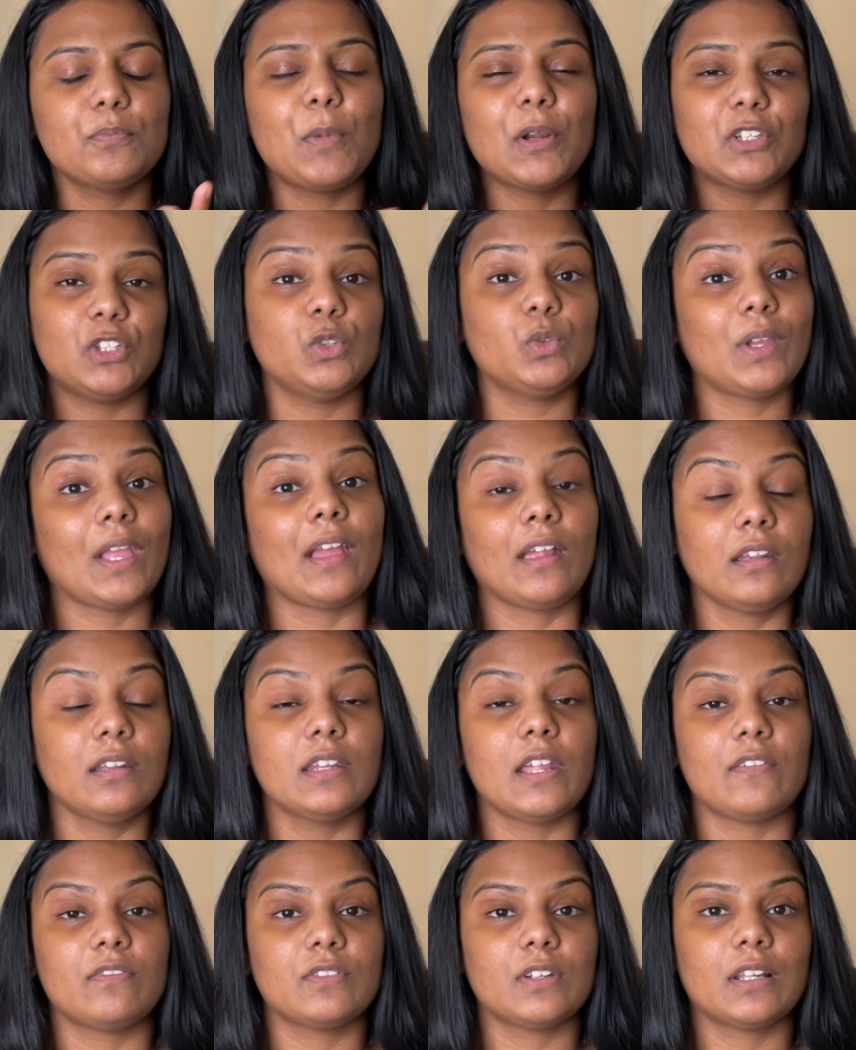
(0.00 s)
but you can
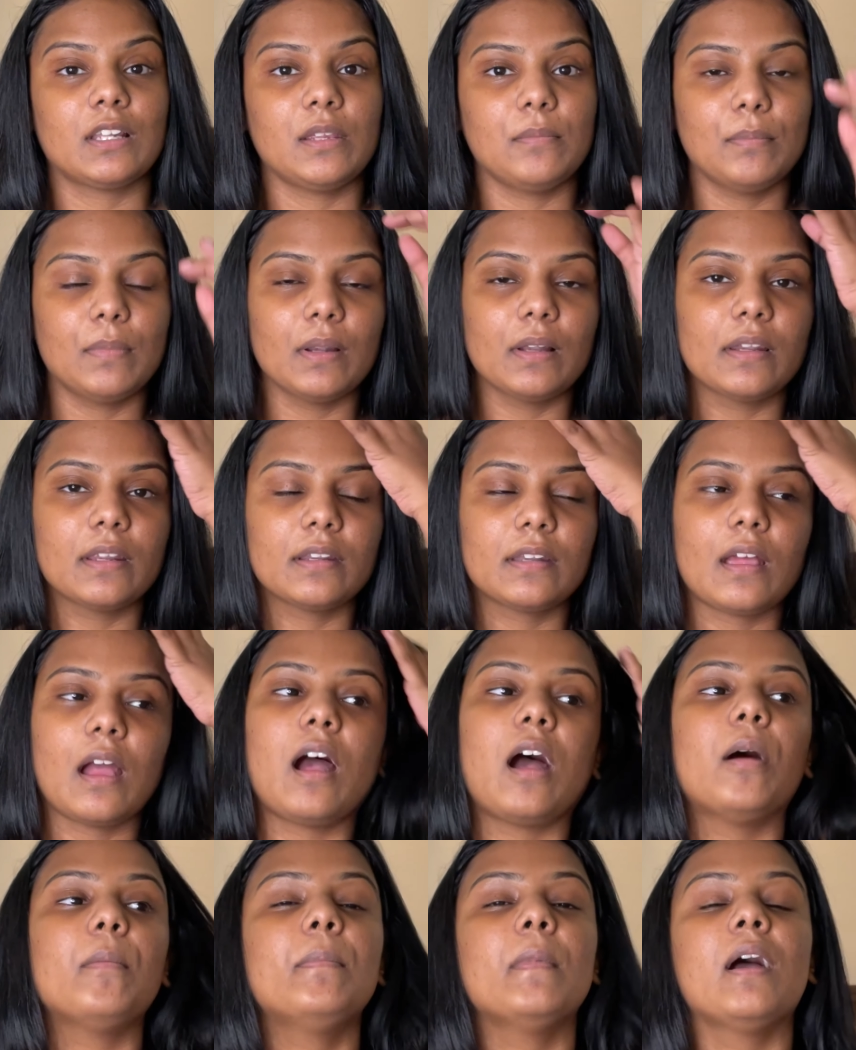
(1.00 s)
definitely build it
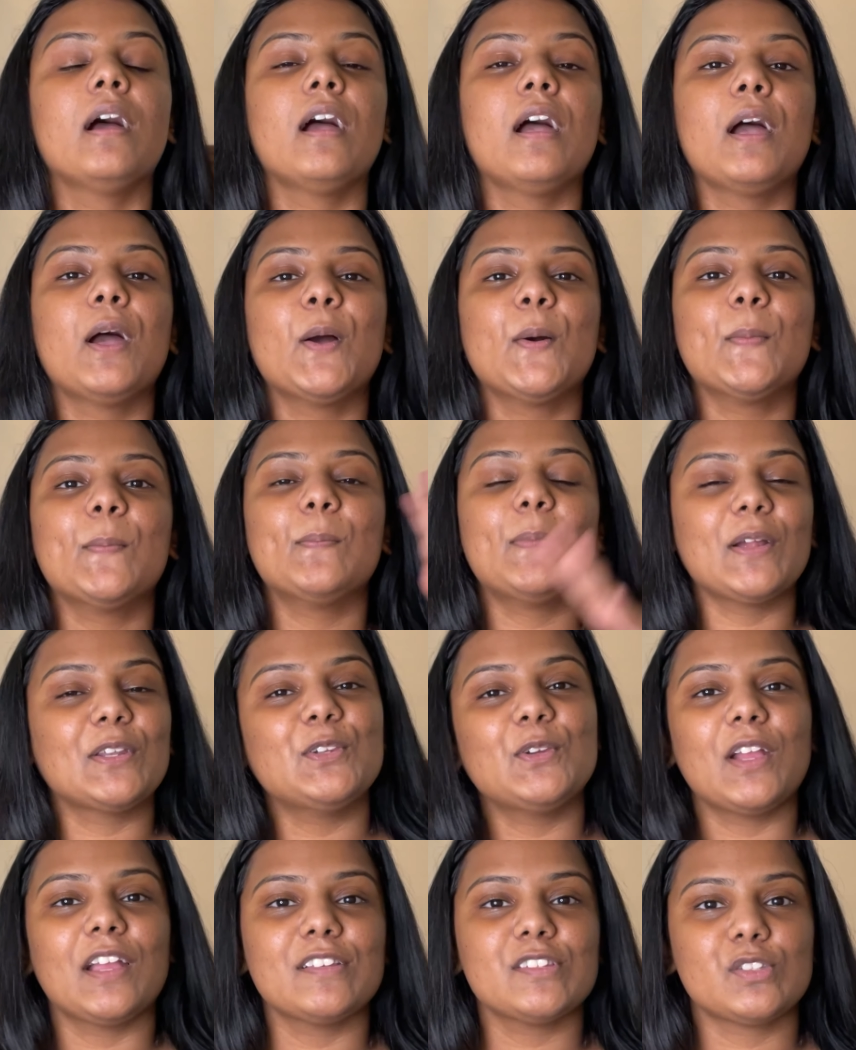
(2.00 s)
up. But
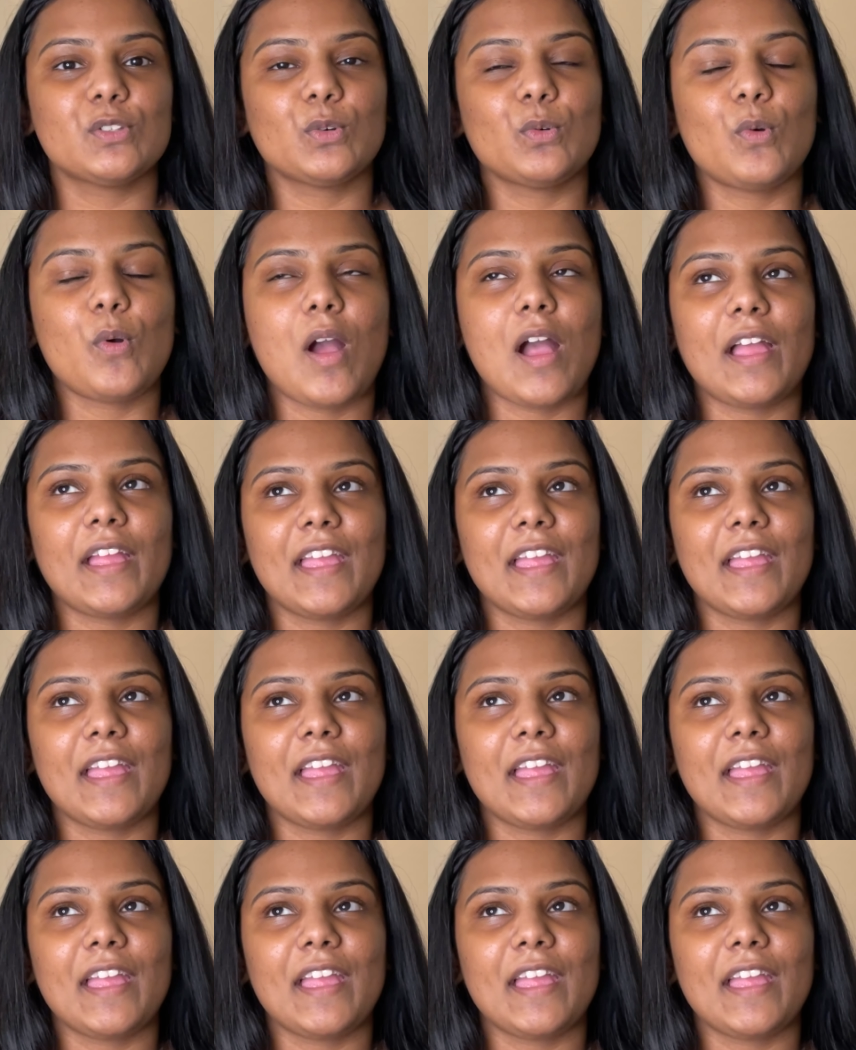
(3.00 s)
you guys know I